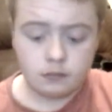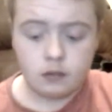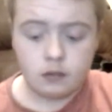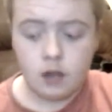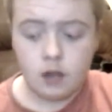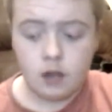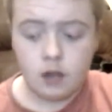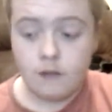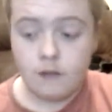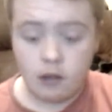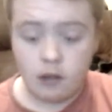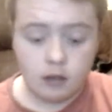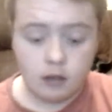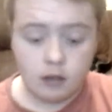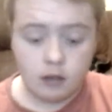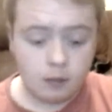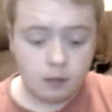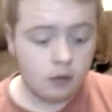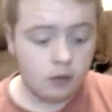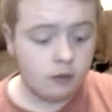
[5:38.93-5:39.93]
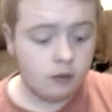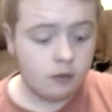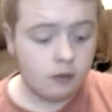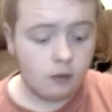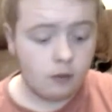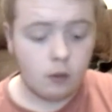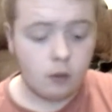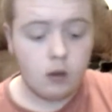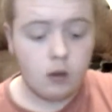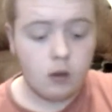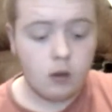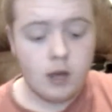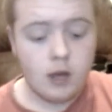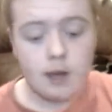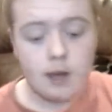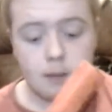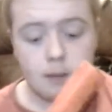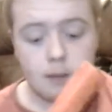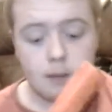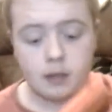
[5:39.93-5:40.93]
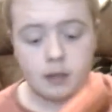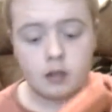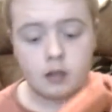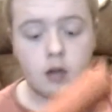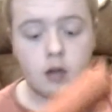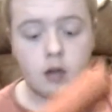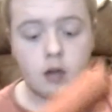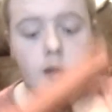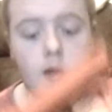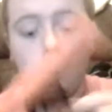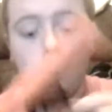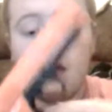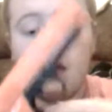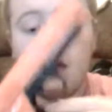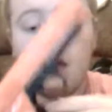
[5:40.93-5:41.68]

I found it, put it on the floor, picked the gun up.